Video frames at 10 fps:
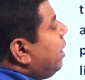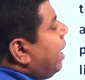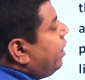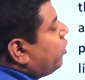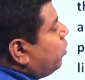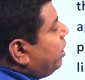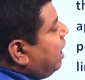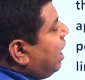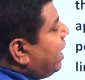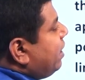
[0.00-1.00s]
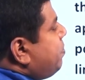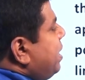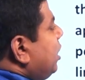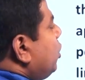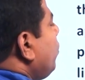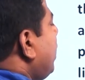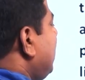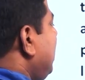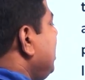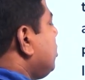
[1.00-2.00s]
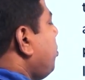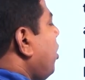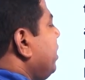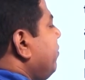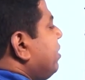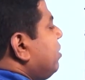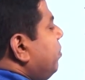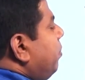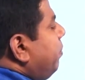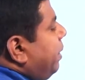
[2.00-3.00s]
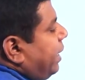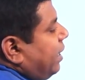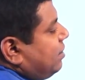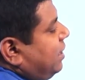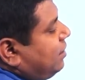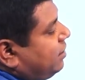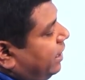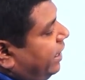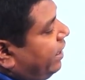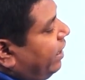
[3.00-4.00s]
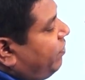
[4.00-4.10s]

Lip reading: And draw the line PQ at each point with making 60 degree,